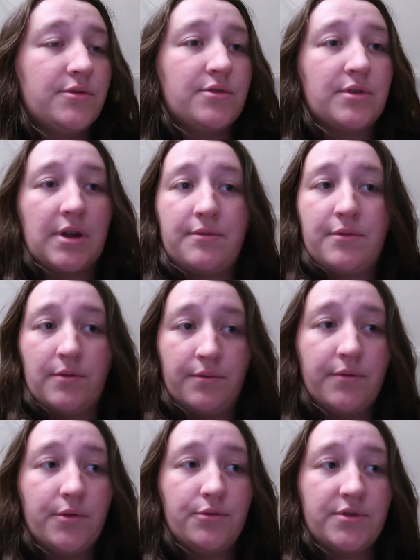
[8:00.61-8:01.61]
So like for
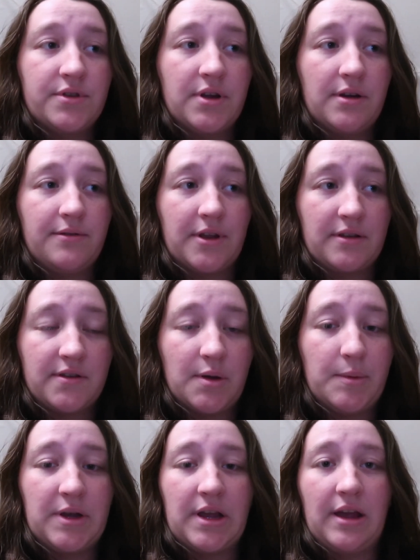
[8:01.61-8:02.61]
flu stuff, like
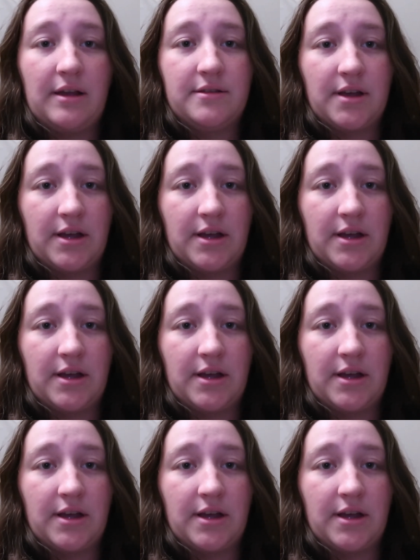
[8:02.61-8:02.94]
stomach aches,